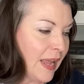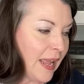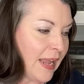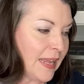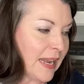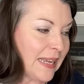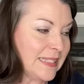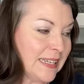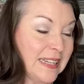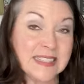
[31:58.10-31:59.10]
And I
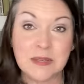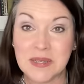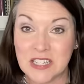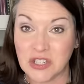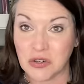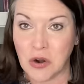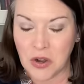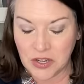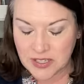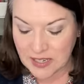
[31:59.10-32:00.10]
did get some Easter
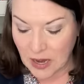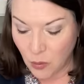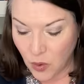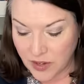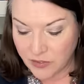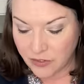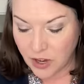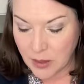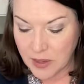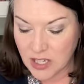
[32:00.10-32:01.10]
cards. I got one
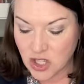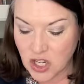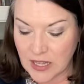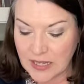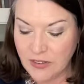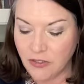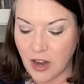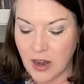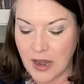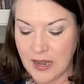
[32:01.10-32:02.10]
from Shelly
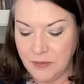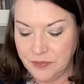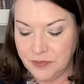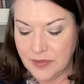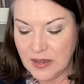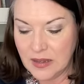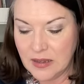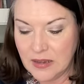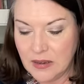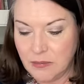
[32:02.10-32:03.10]
Fry,
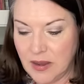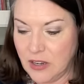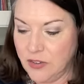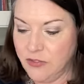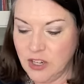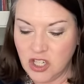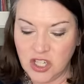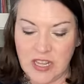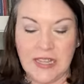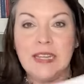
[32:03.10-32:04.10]
my good friend
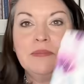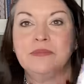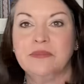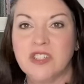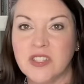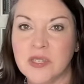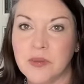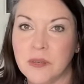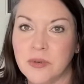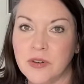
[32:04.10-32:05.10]
Shelly. She sent
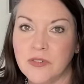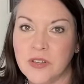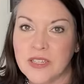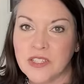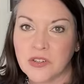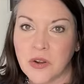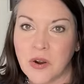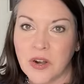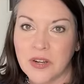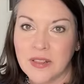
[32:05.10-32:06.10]
me a beautiful Easter
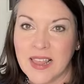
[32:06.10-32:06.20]
card.